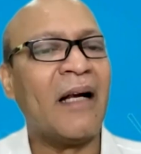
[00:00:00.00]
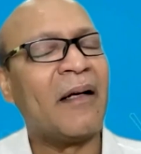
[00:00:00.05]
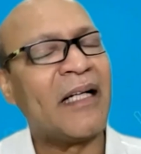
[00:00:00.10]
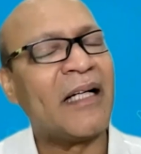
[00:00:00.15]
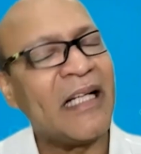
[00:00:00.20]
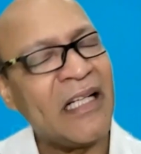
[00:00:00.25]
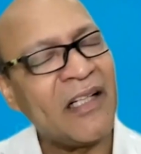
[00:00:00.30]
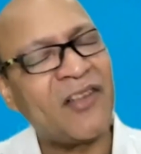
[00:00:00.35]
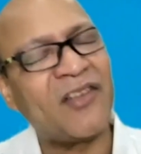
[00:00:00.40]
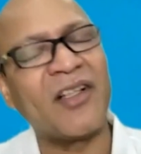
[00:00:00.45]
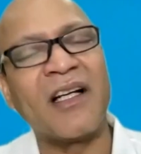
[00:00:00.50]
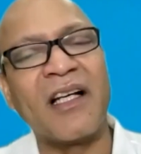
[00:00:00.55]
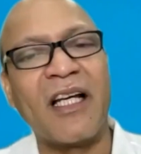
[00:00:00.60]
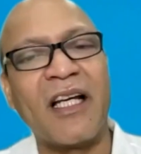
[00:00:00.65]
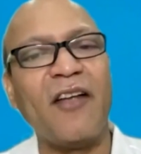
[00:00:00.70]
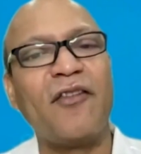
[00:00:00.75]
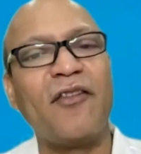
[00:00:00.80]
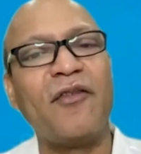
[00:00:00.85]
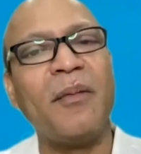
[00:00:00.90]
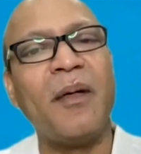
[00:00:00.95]
Teacher
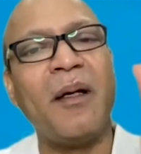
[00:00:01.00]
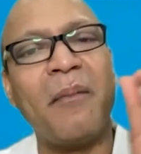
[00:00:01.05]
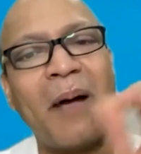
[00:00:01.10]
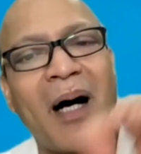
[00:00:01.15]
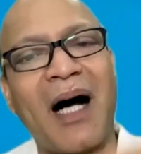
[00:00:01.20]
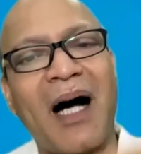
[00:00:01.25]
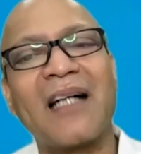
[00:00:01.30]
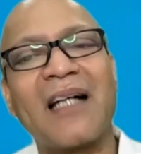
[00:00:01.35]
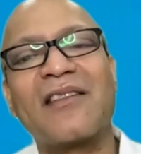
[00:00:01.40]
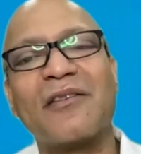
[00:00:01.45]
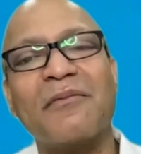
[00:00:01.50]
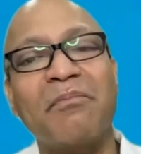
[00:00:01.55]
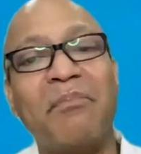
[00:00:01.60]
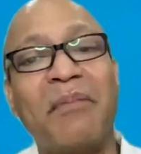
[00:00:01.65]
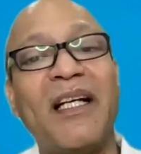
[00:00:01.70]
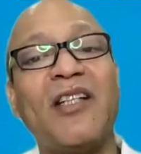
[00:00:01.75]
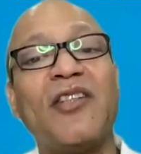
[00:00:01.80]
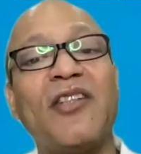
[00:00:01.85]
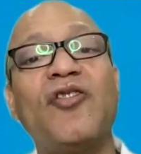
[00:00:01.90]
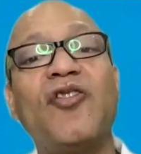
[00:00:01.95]
gives me marks
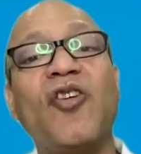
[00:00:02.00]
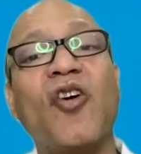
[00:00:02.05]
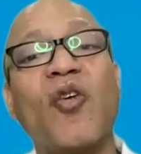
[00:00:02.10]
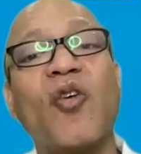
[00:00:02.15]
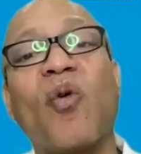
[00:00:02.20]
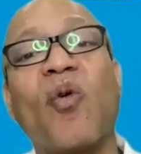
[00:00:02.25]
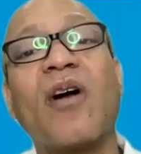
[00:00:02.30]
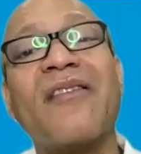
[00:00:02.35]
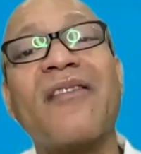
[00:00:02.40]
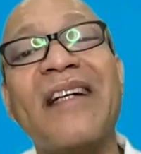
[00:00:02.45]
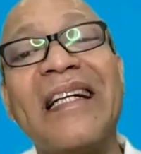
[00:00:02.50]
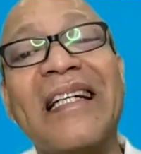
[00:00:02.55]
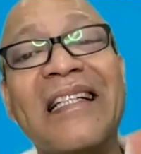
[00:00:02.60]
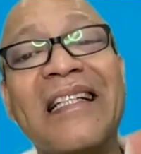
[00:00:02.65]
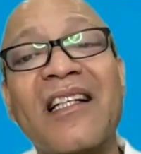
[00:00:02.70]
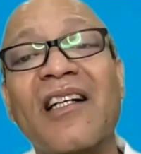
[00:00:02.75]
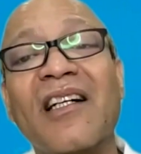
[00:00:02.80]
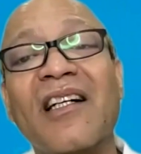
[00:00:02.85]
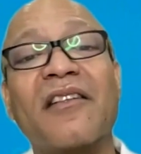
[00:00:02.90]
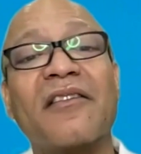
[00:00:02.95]
based on what we
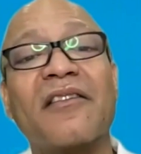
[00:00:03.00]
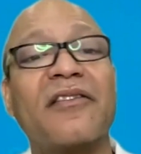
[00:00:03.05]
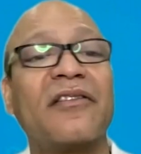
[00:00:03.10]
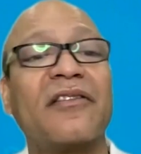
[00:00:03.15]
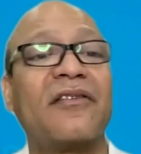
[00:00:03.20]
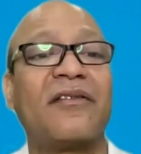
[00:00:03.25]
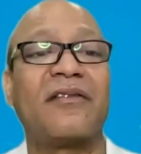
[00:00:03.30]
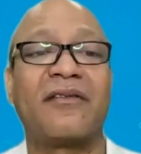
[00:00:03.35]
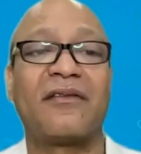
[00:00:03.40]
deserve.